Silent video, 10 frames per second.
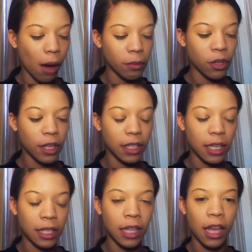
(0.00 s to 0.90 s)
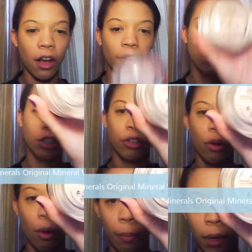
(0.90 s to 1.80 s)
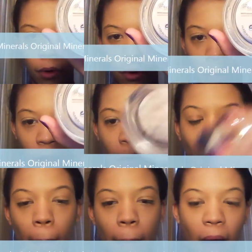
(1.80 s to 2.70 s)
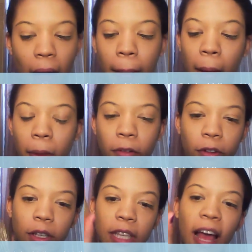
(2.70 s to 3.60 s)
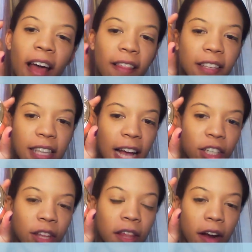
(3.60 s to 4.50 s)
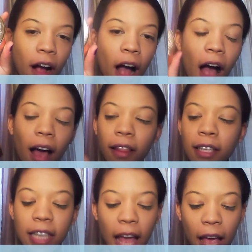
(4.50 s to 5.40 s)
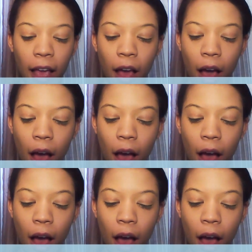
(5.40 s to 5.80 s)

So this is the original Mineral Veil by BareMinerals. This is actually their holiday